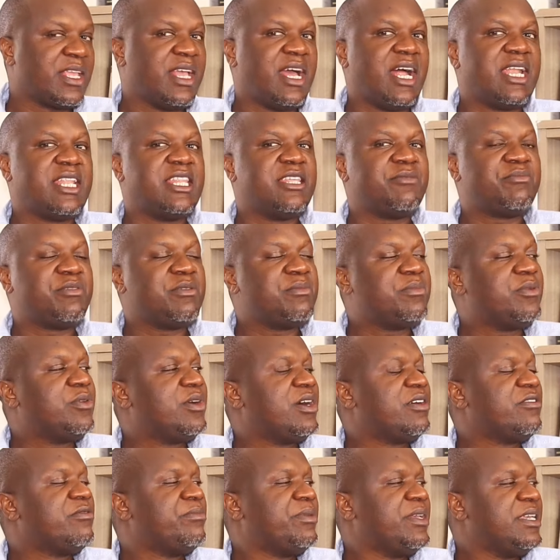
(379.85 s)
And the people
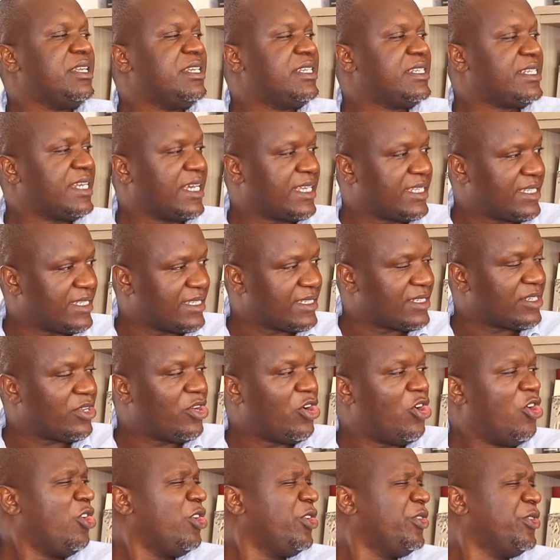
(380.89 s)
have paid taxes.
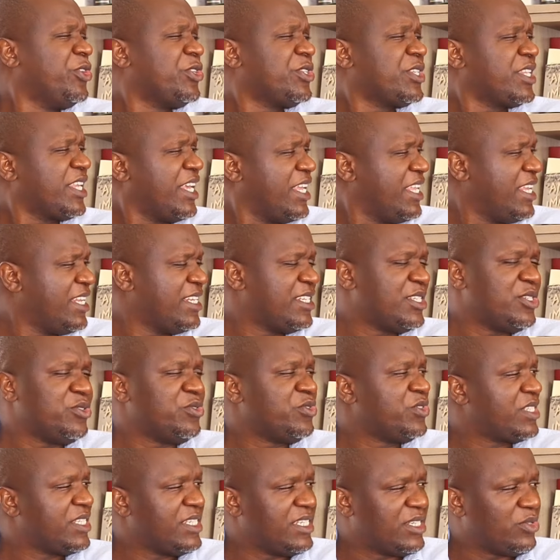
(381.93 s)
All those Kenyans
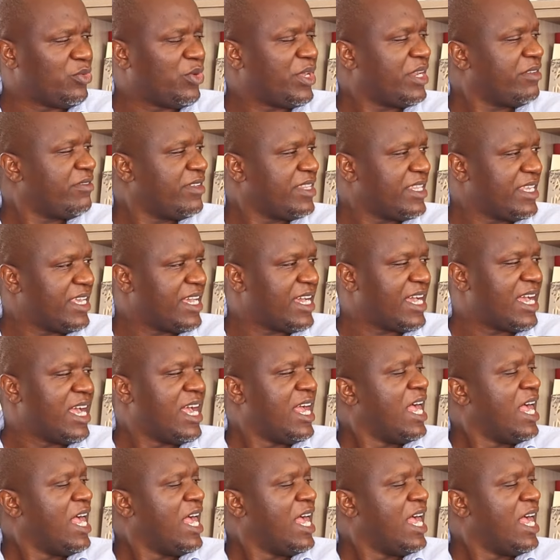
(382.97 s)
you've seen, wherever they are,